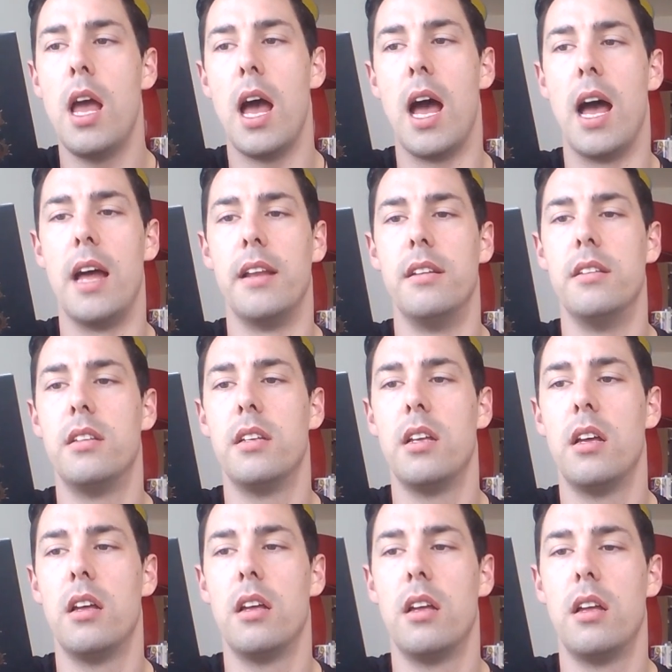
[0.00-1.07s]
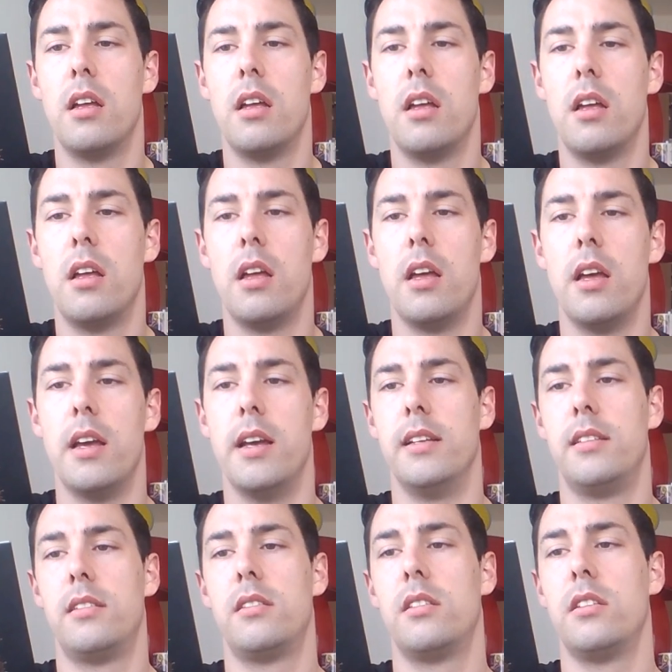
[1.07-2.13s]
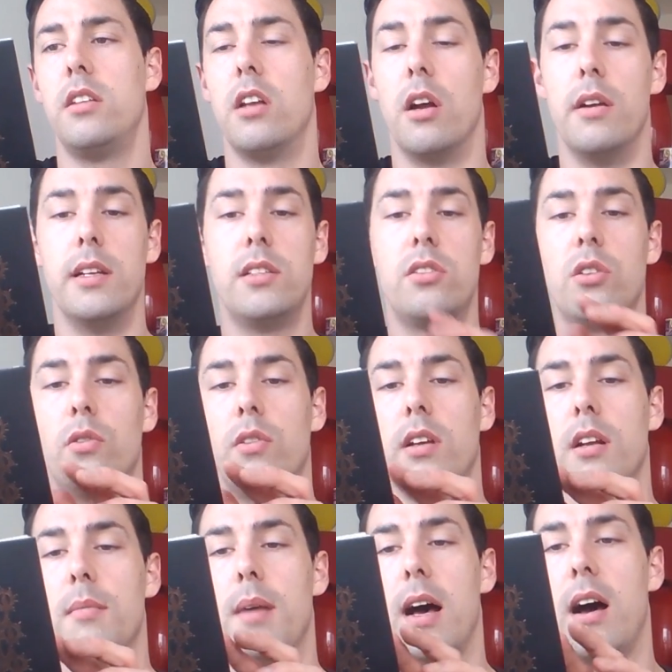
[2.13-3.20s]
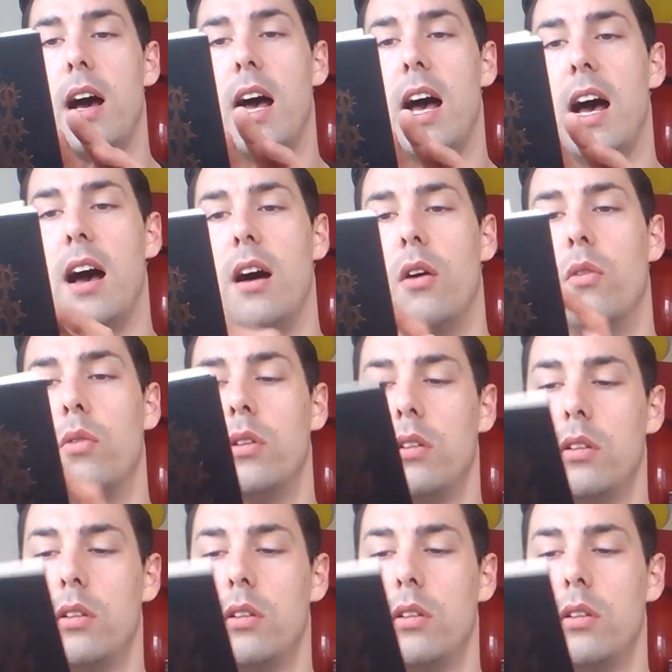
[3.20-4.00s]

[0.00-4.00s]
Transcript: And it's talking about how